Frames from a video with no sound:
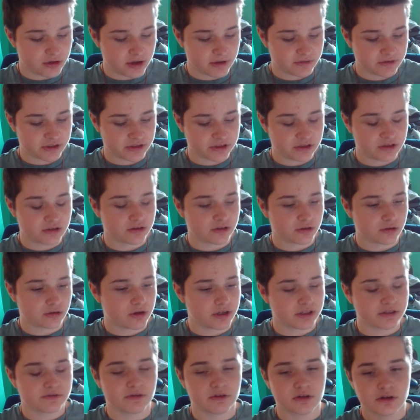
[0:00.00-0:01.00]
to turn your
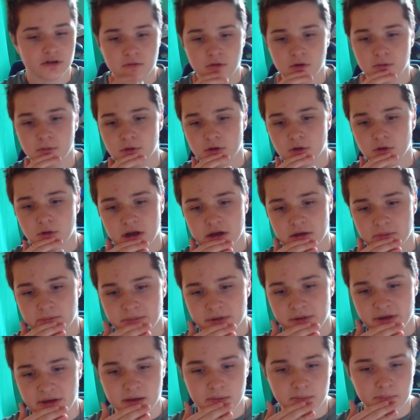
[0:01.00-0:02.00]
Quest volume up quite a
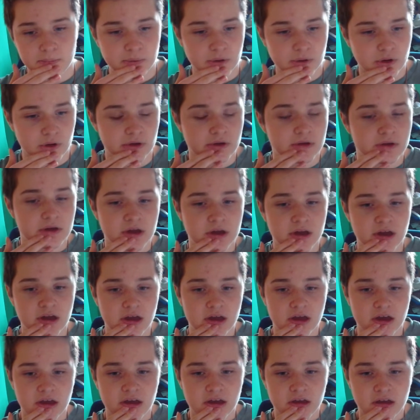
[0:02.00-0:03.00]
bit, but
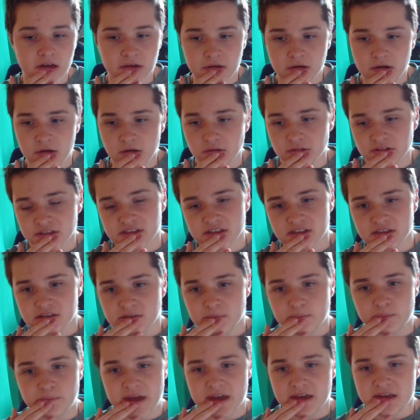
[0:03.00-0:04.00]
honestly the
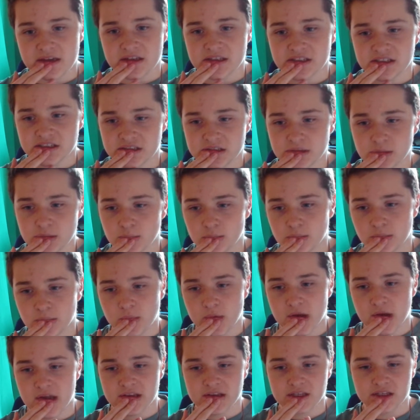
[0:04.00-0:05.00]
bass,
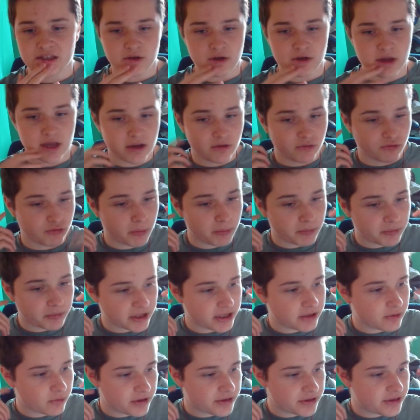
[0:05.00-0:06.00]
when you hear
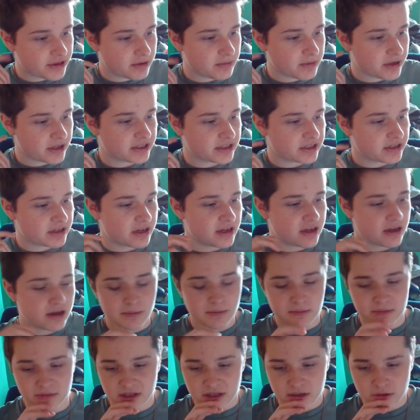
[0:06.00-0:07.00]
rumbling with them, I did a
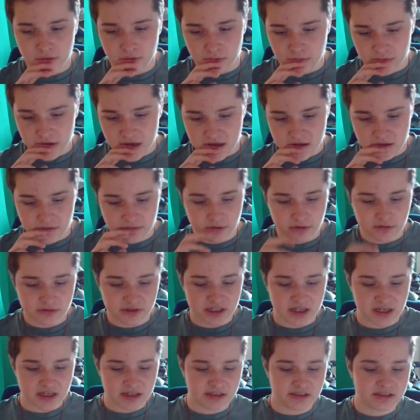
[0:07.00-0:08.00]
little earphone
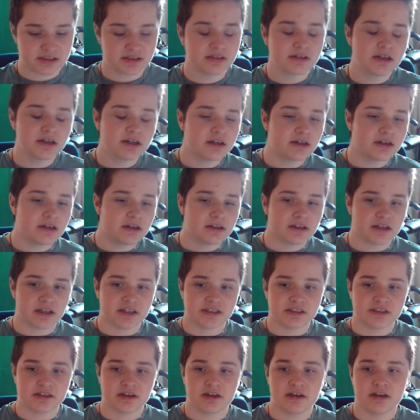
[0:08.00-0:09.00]
test
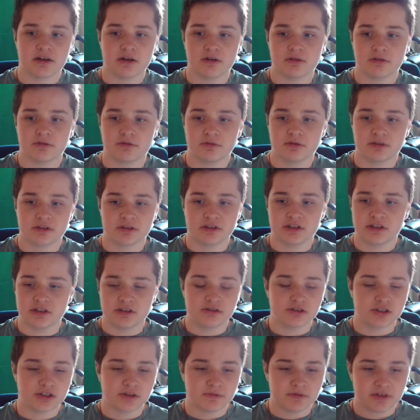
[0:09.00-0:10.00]
last night on one of the
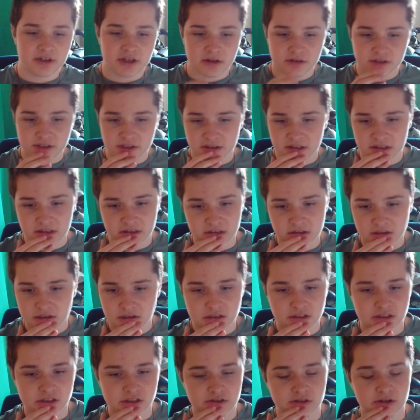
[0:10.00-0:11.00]
YouTube videos, I'll link in the
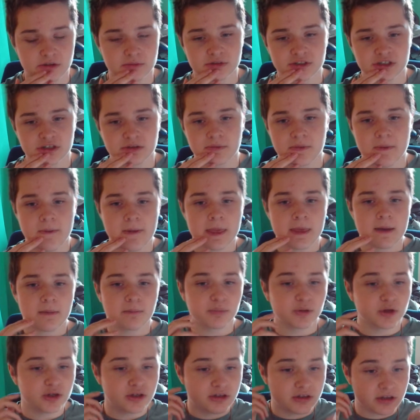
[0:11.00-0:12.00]
description,
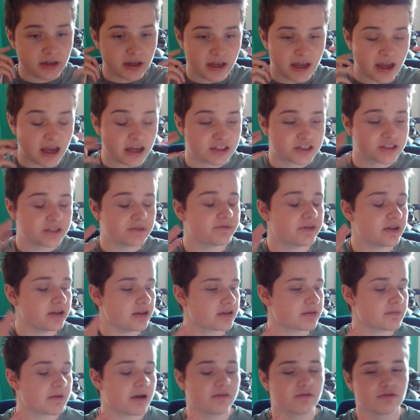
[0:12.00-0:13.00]
but I actually felt
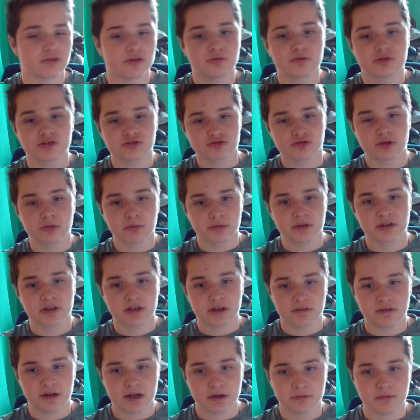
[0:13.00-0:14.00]
like my room was rumbling
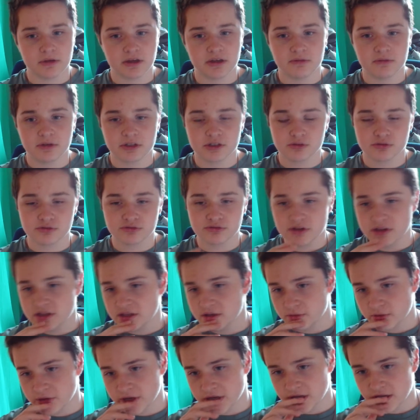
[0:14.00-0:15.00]
around me, which was really
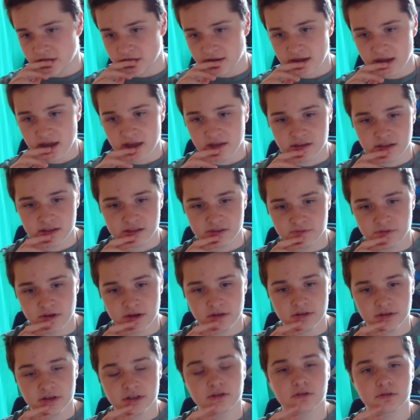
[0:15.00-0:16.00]
weird and is
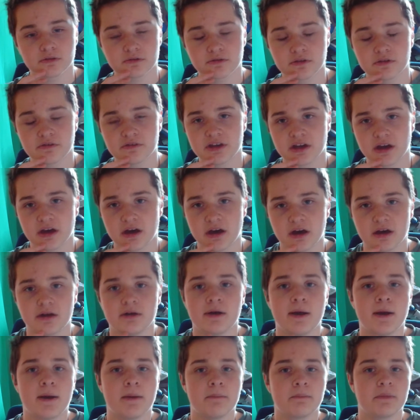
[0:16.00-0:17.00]
very good for VR,
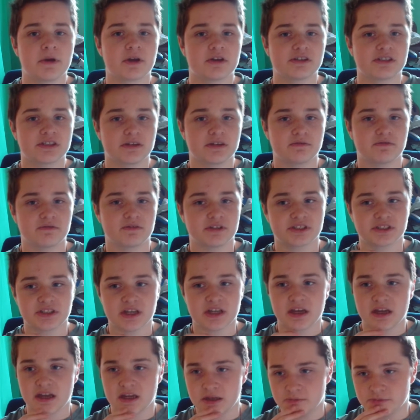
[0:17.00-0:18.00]
because if,
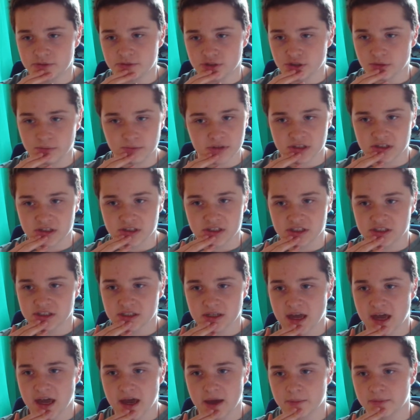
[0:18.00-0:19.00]
say, something's
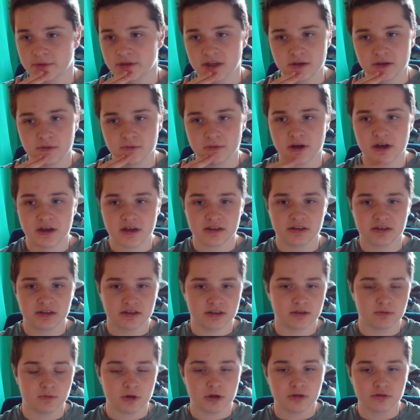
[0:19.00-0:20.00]
happening where
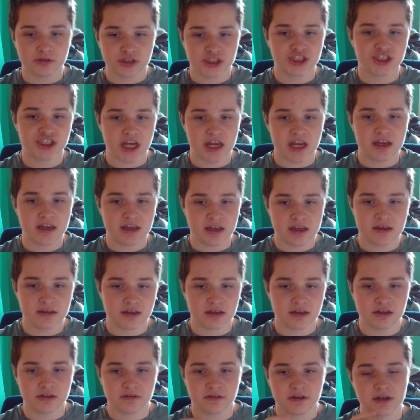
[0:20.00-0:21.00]
the world's shaking that
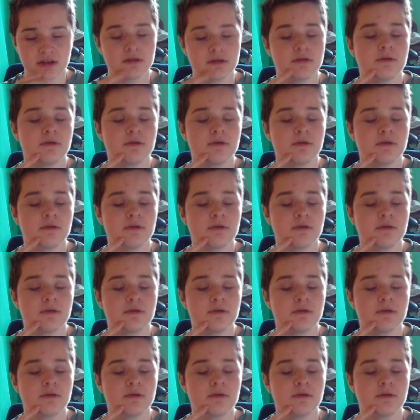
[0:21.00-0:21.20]
you're in,